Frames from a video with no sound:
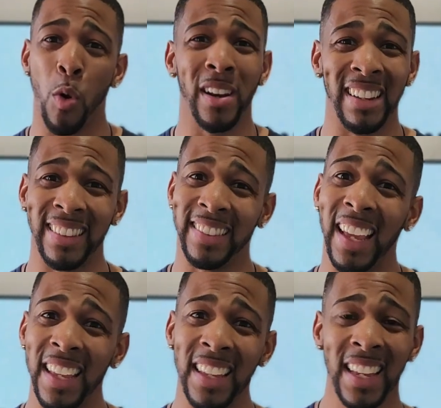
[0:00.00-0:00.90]
on a
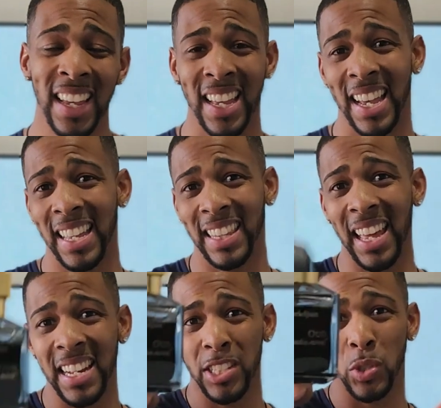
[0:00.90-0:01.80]
date, and
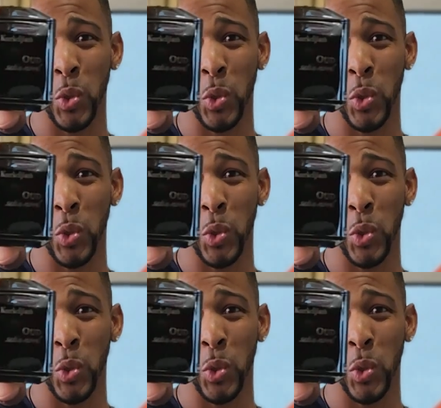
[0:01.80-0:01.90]
that is